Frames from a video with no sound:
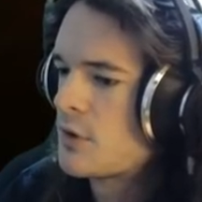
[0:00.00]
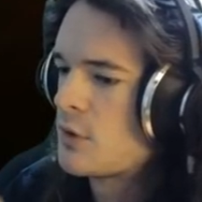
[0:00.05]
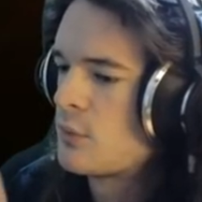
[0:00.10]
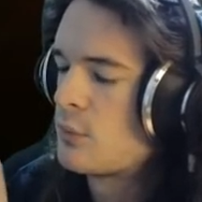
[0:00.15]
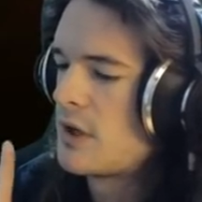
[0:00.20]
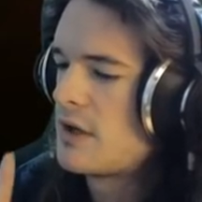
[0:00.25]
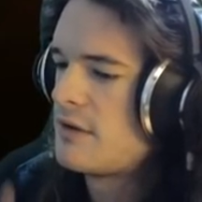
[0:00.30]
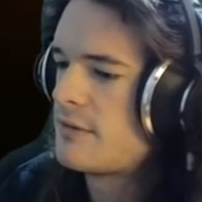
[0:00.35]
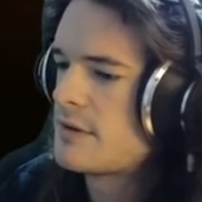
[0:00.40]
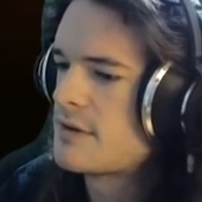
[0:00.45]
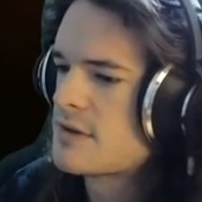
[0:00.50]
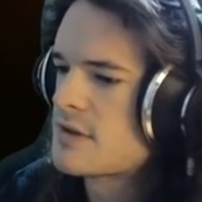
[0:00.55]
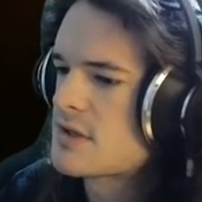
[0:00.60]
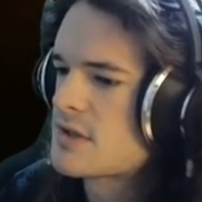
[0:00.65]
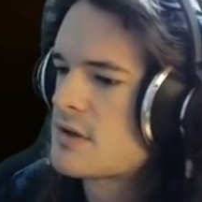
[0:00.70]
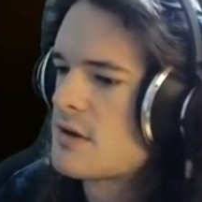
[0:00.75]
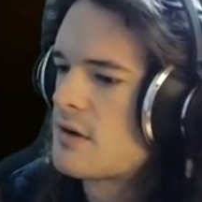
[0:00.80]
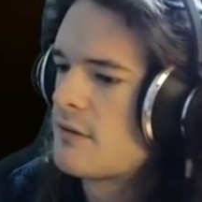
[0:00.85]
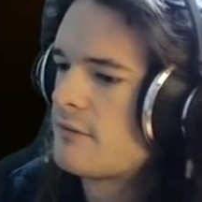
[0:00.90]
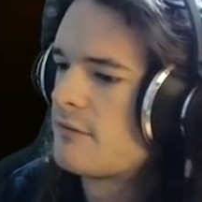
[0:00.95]

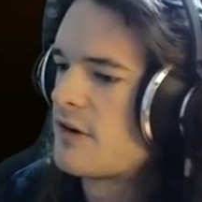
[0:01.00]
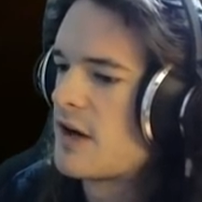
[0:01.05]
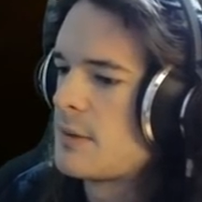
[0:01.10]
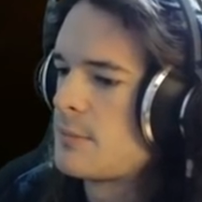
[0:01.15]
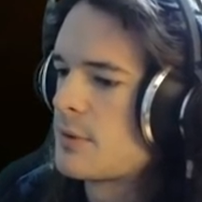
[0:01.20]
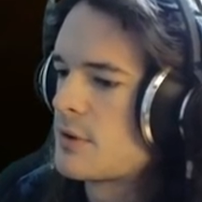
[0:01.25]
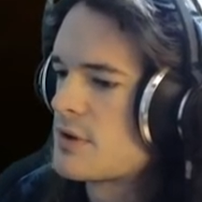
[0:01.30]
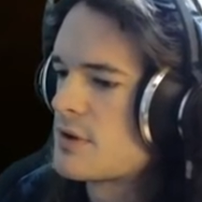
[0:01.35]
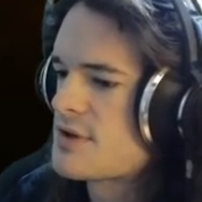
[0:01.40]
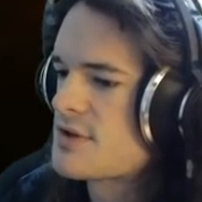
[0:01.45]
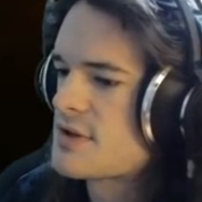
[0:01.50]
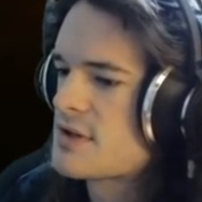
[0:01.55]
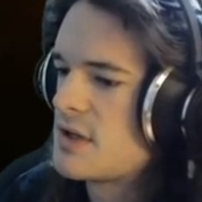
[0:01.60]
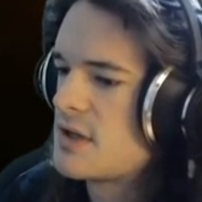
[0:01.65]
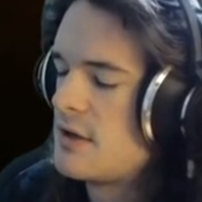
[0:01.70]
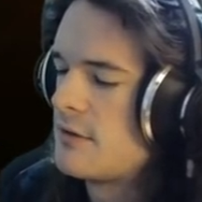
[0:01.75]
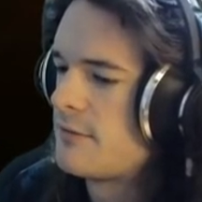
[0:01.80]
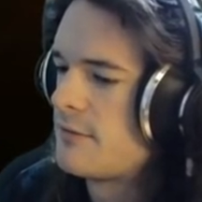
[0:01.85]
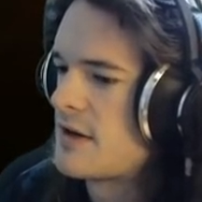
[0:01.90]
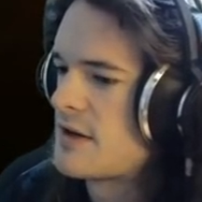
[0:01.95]
Ravens, Vipers,
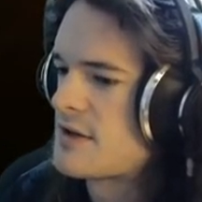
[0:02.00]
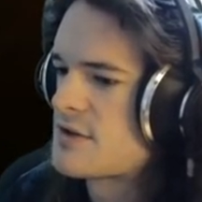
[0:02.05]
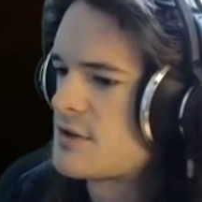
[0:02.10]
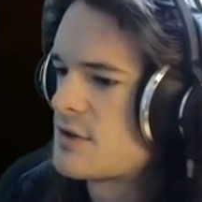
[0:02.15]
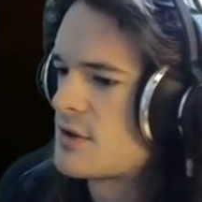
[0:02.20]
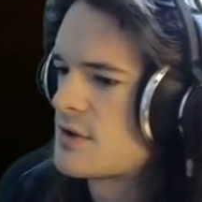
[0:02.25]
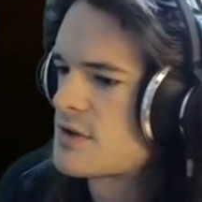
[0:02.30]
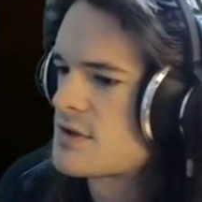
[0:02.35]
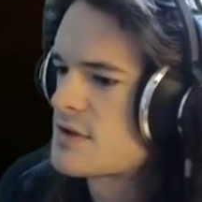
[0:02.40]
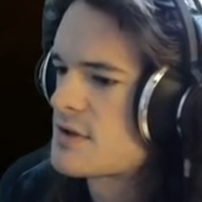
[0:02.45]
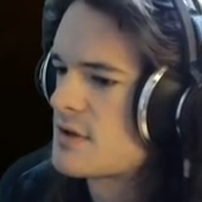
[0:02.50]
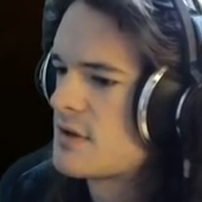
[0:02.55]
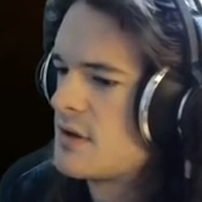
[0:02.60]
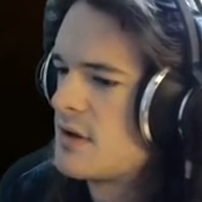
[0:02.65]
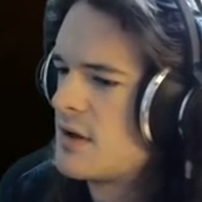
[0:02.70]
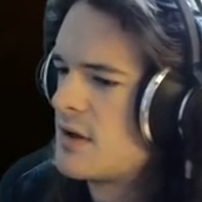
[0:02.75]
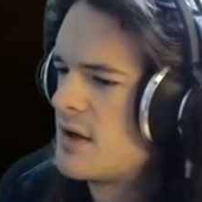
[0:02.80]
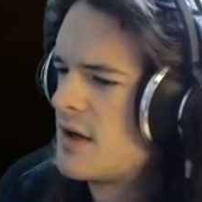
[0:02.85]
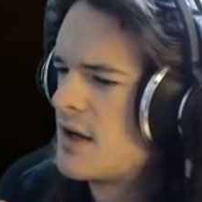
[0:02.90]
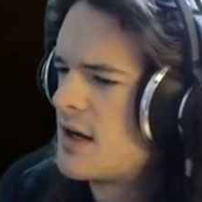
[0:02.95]
Infestors.
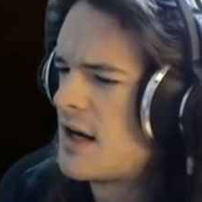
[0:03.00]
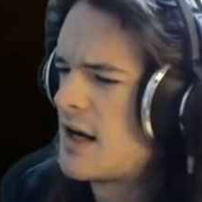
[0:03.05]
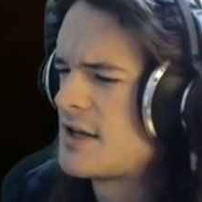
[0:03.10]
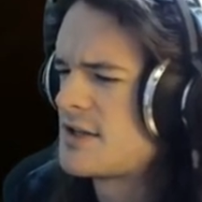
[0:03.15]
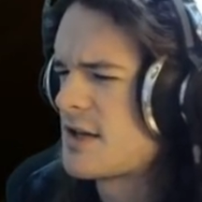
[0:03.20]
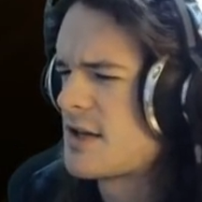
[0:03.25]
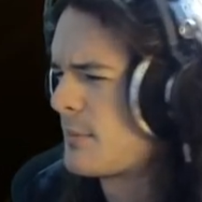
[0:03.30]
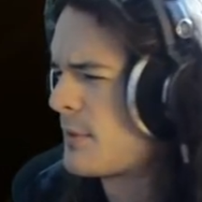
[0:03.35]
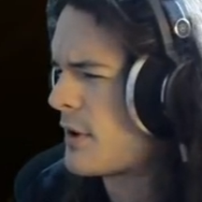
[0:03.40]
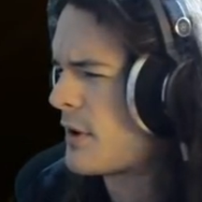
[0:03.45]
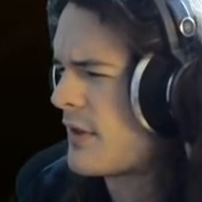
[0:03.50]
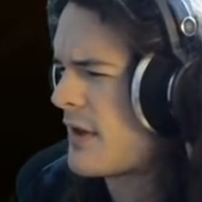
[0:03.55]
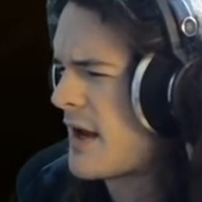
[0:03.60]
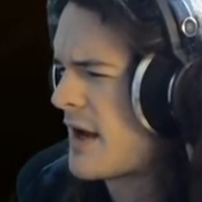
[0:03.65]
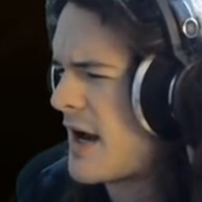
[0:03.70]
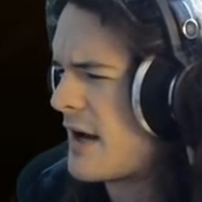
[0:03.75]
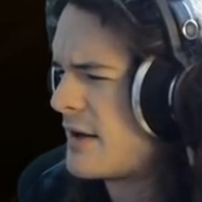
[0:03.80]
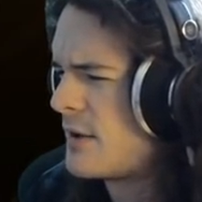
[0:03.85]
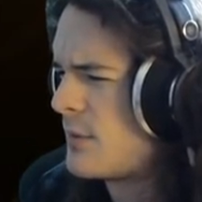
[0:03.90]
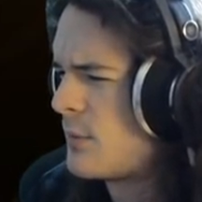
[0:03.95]
High Templar, they
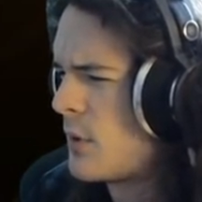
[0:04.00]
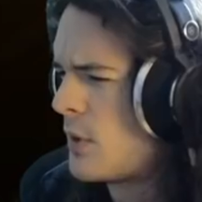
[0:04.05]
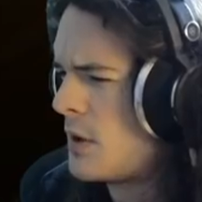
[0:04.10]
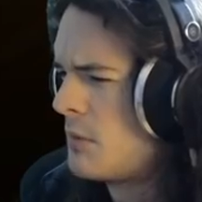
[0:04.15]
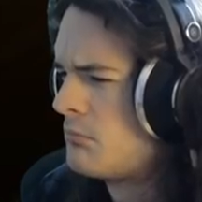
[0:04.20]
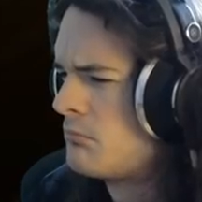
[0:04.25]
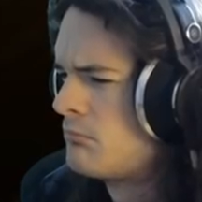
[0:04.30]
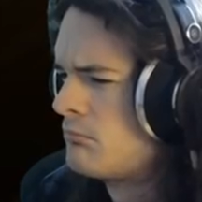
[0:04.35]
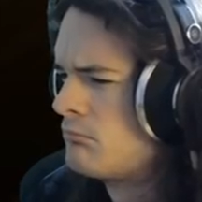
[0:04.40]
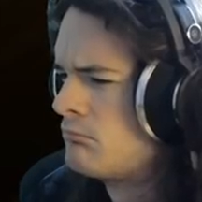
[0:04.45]
added one,